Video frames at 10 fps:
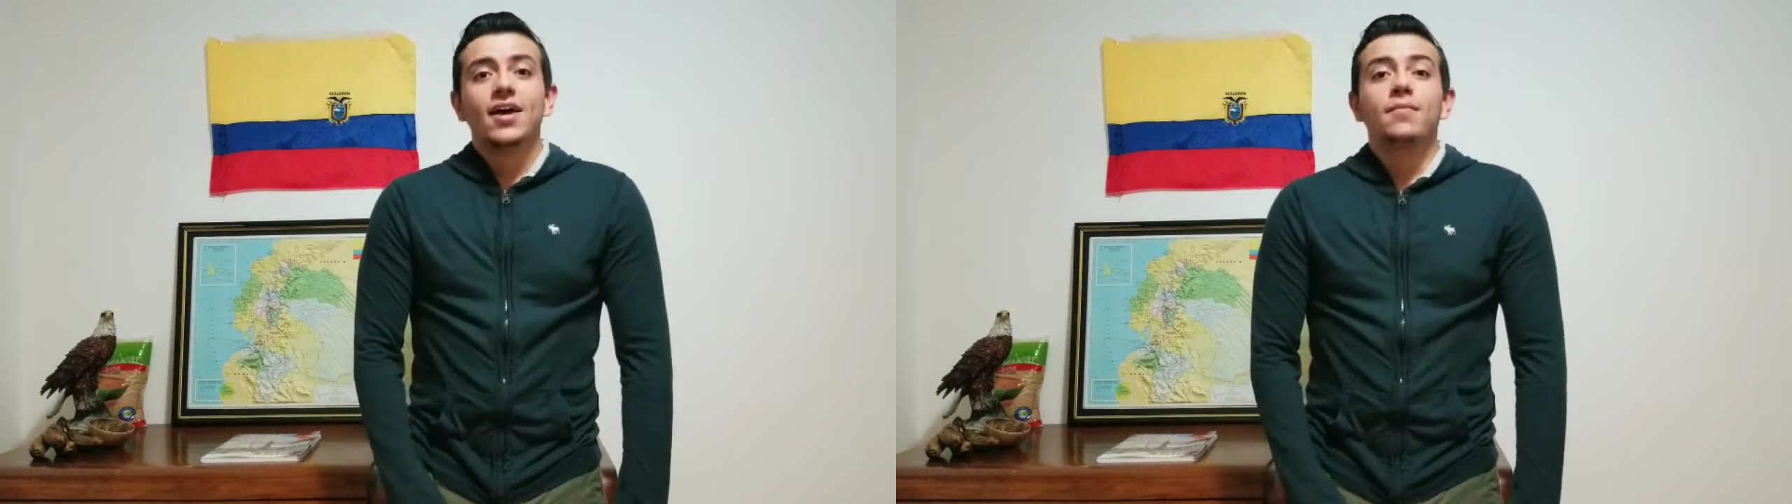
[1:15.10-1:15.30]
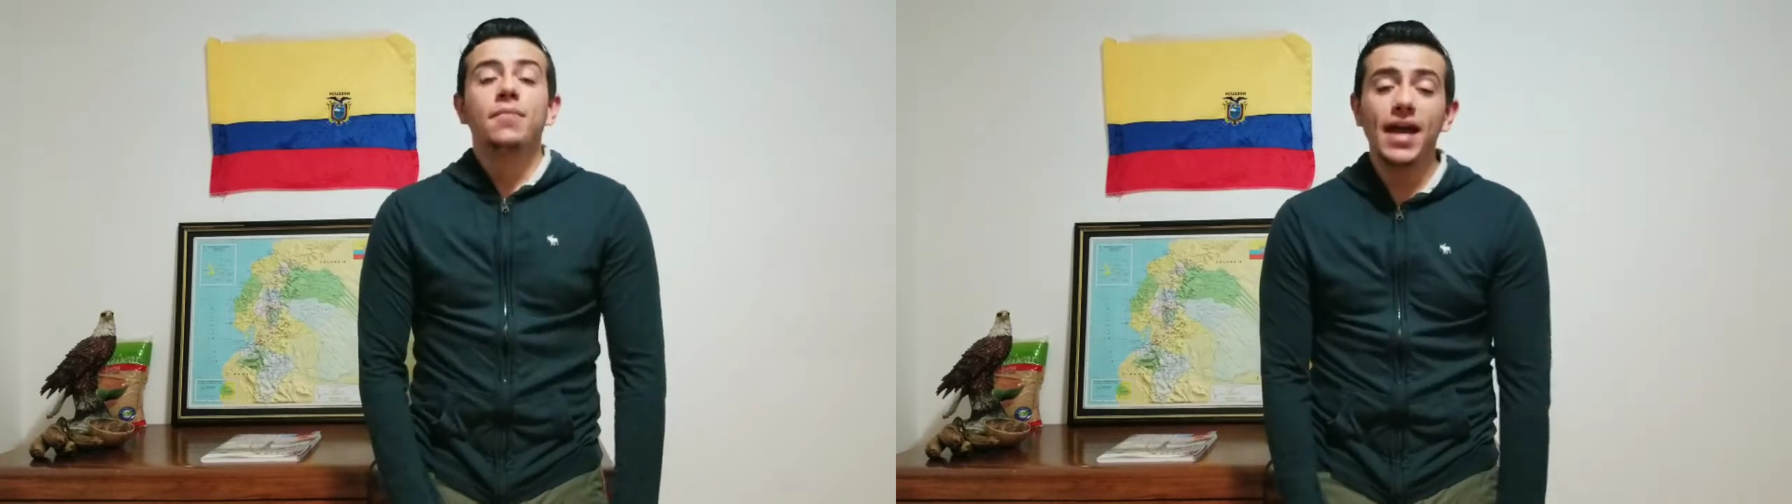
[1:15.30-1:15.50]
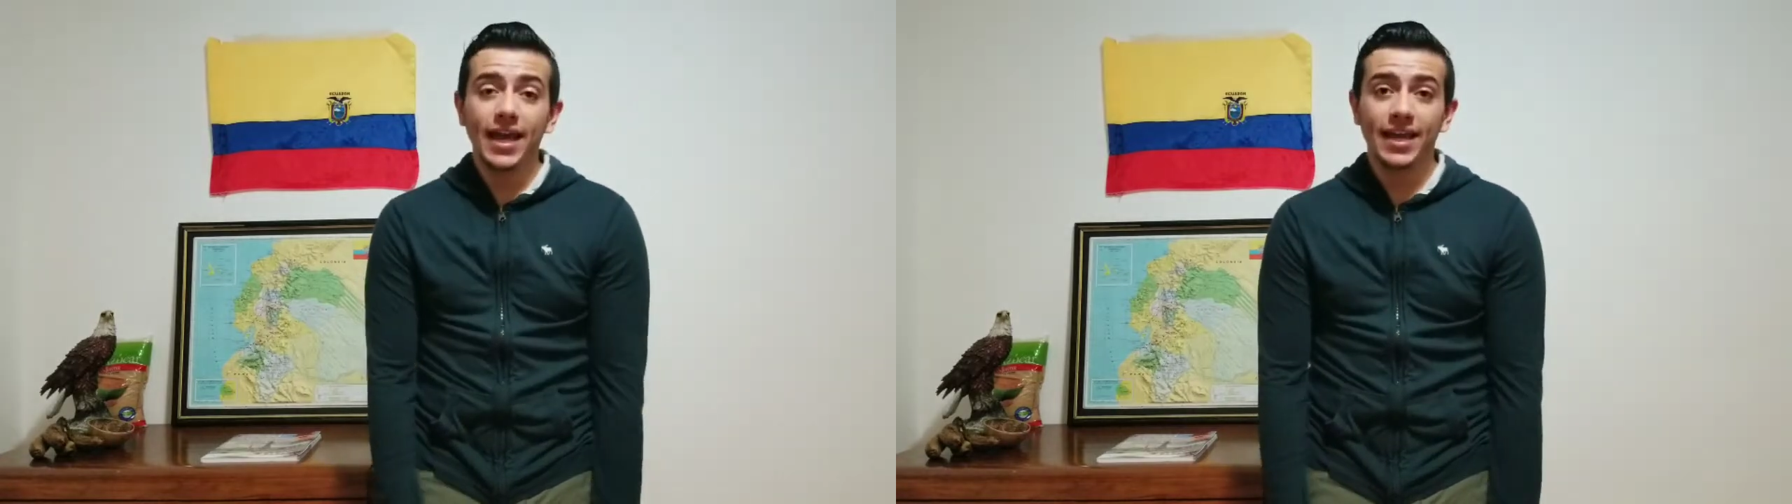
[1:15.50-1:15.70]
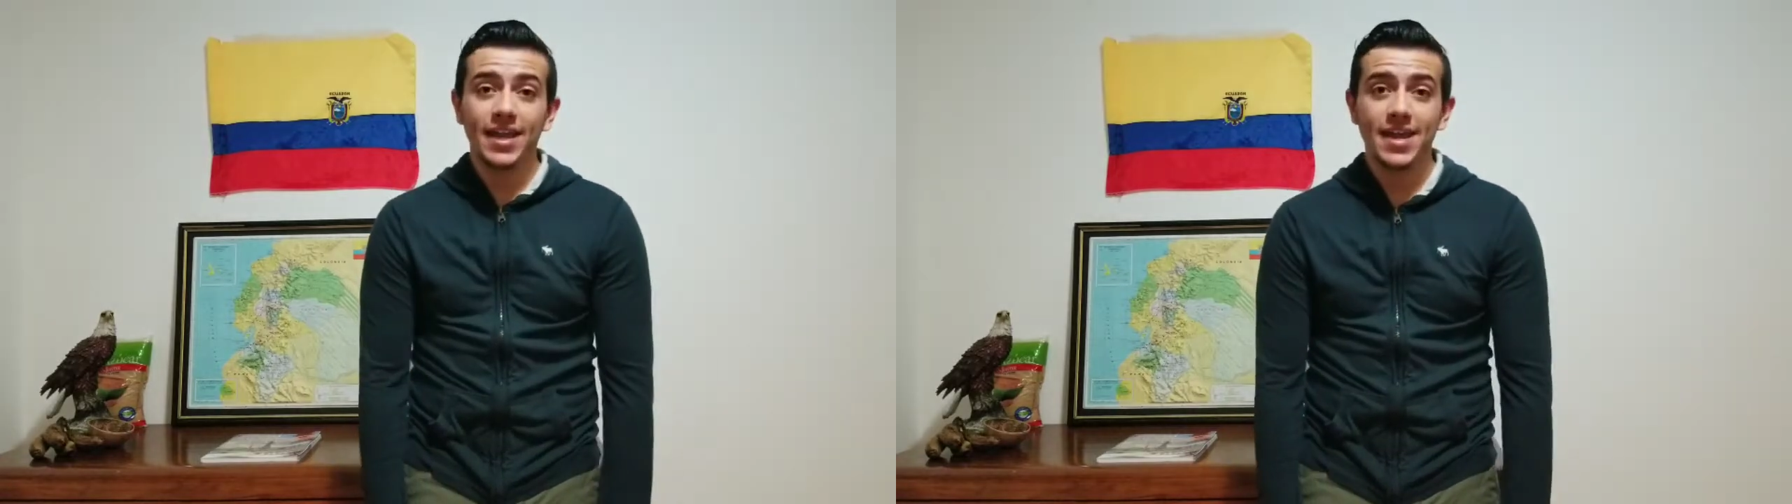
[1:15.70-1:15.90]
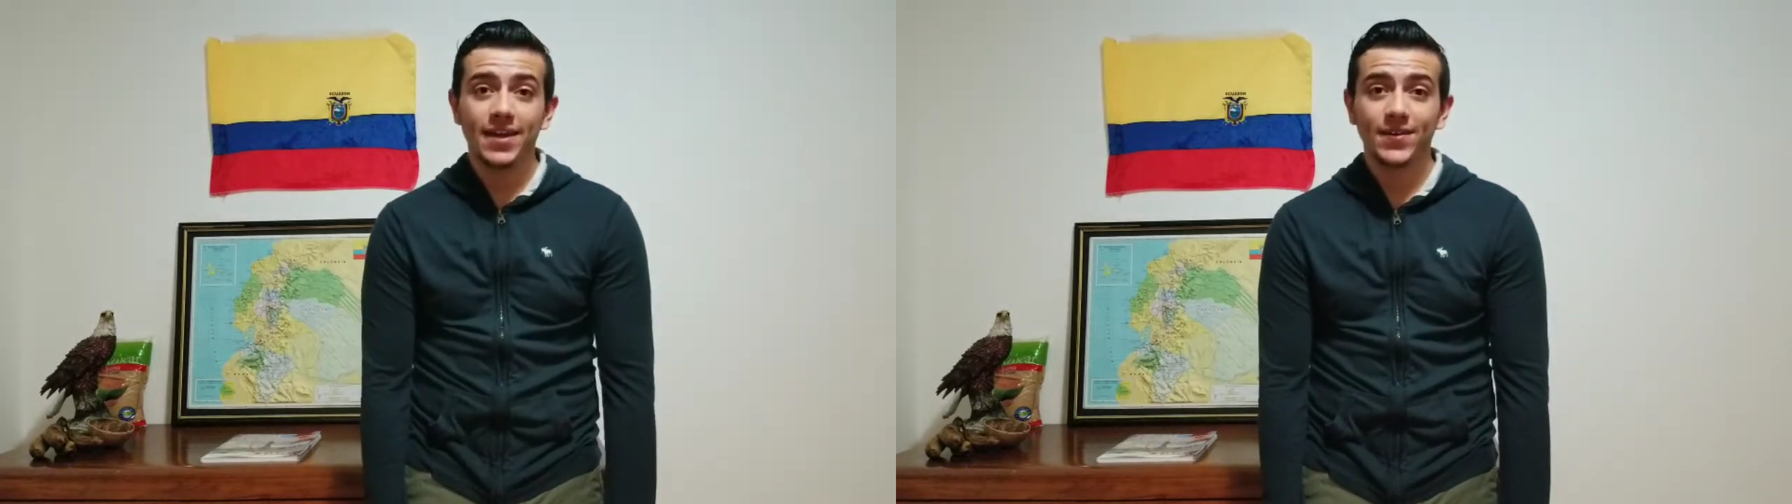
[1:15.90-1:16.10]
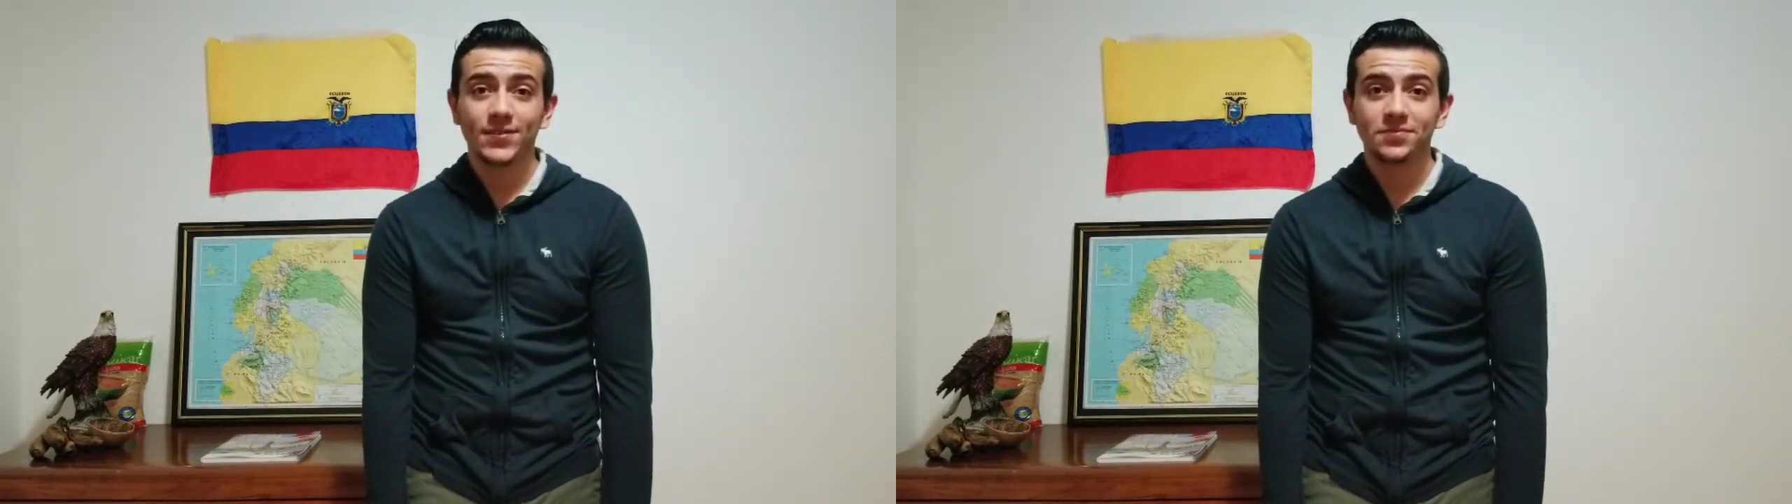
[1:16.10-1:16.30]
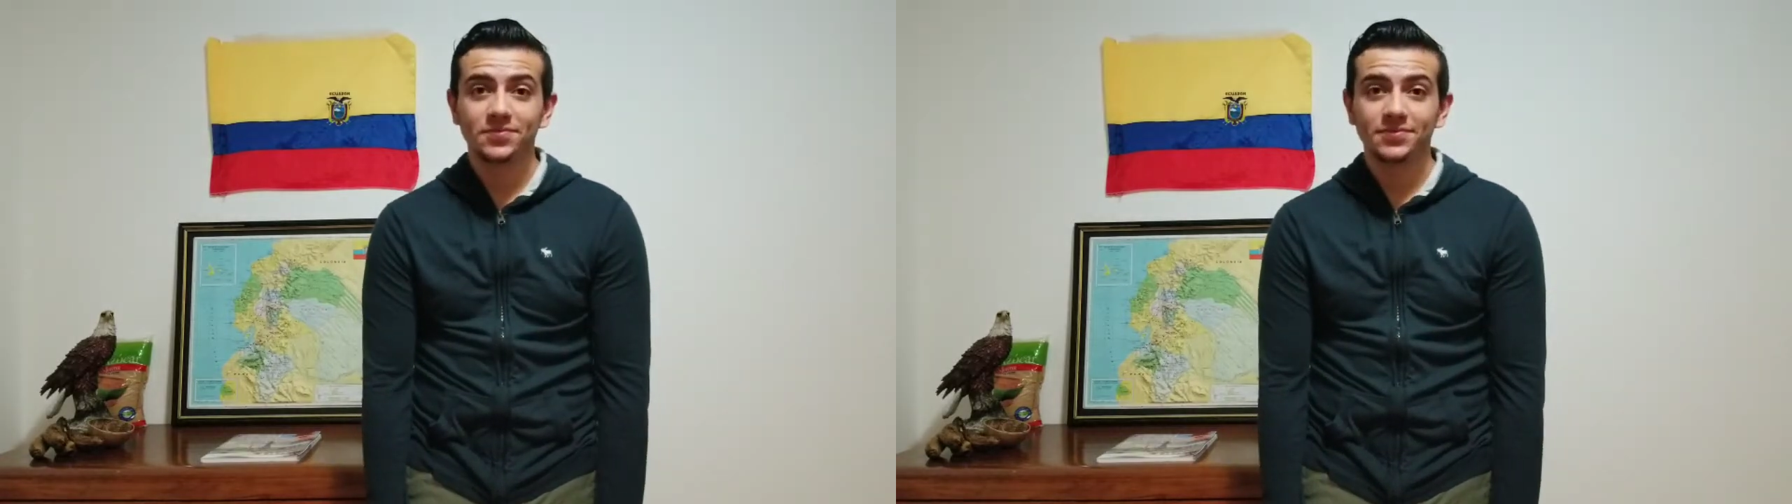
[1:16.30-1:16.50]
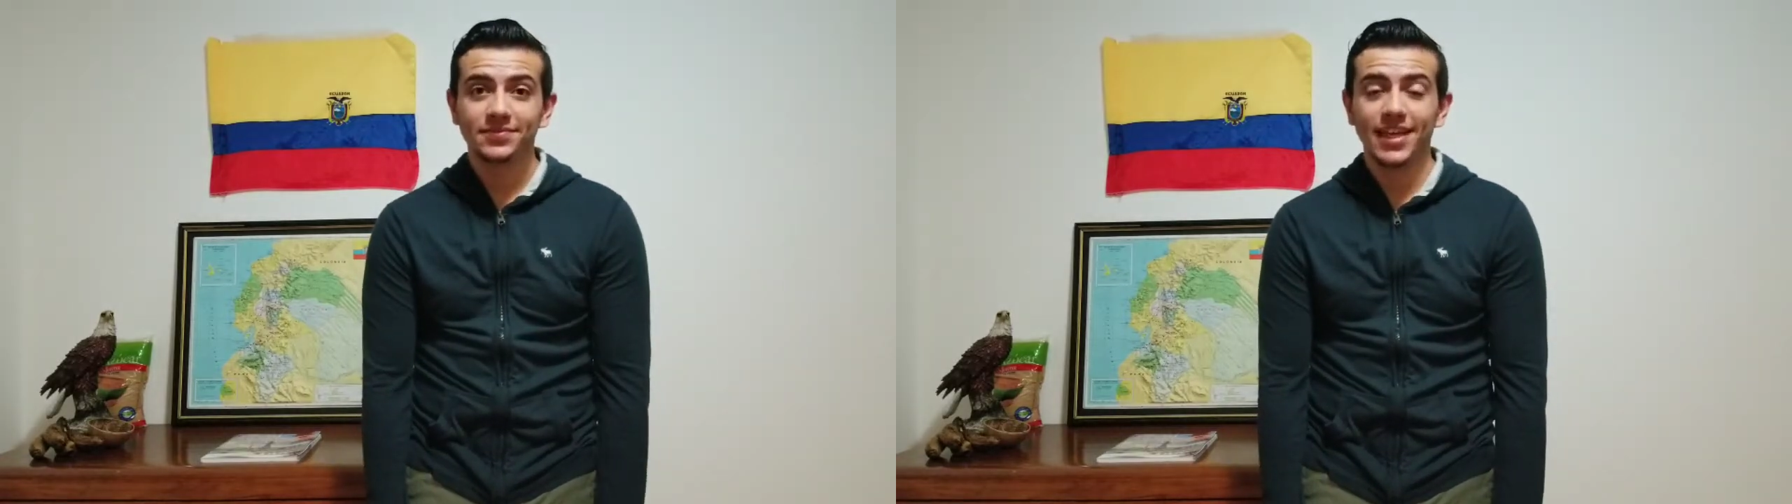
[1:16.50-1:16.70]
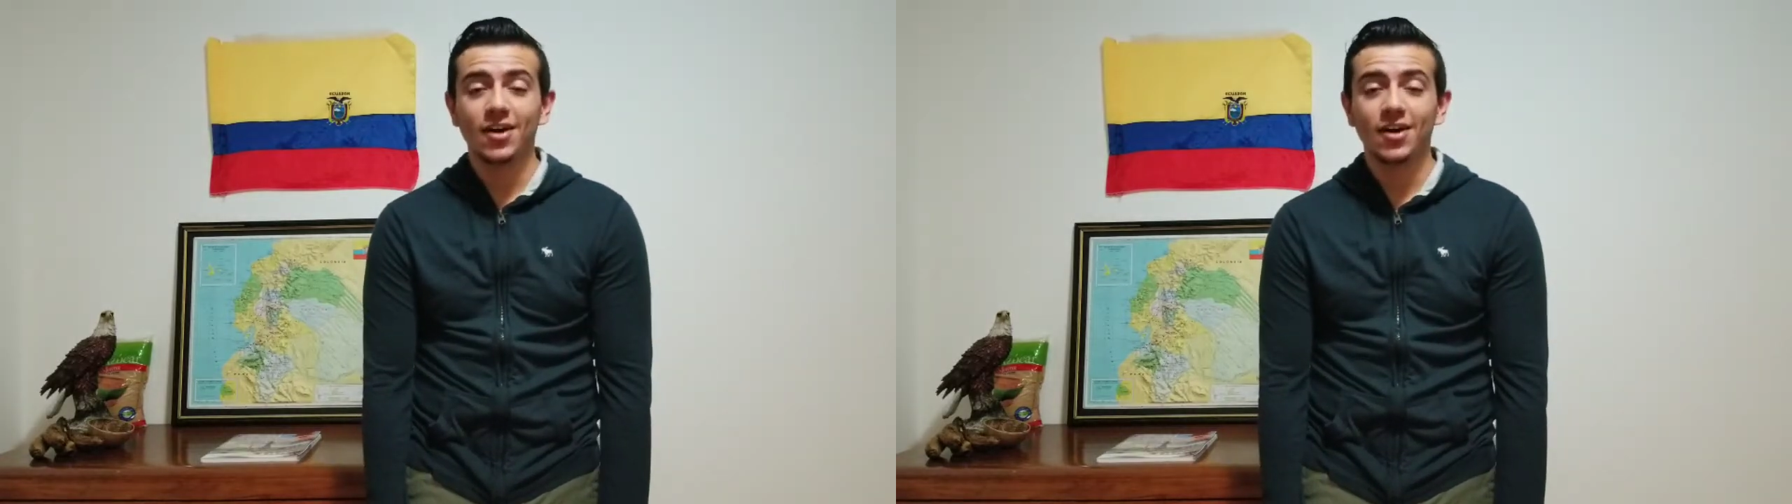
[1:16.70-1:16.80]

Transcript: Man, that